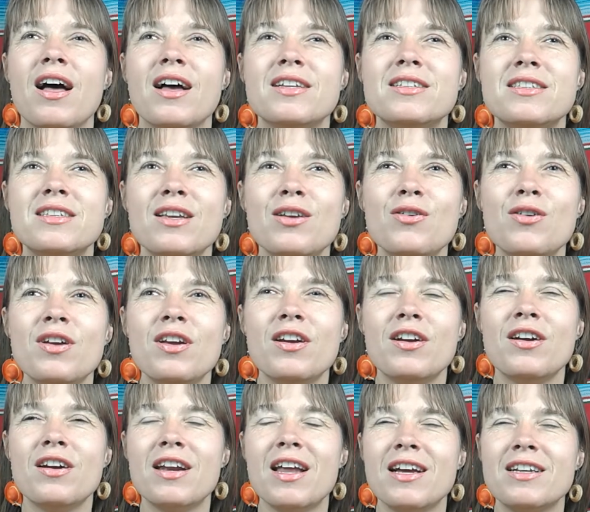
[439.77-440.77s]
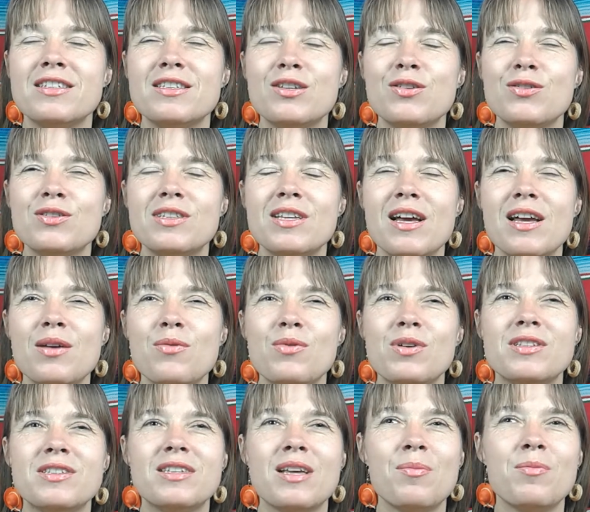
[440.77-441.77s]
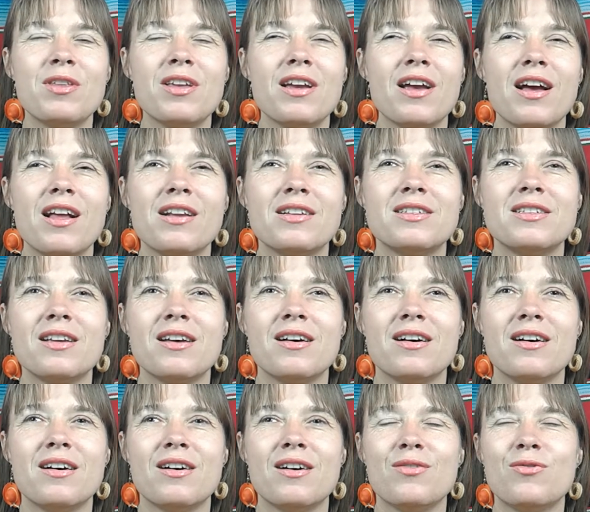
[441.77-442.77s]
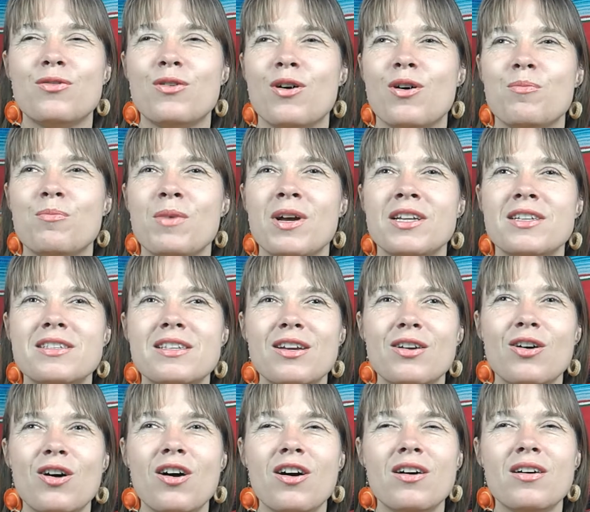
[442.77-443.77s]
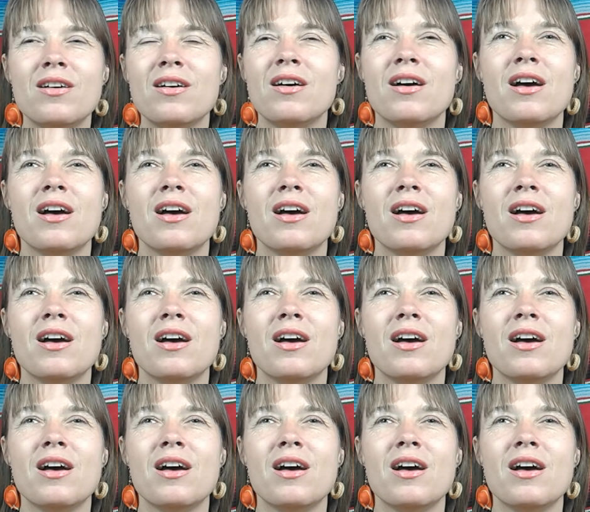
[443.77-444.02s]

See you here next Tuesday with something else from Mexico.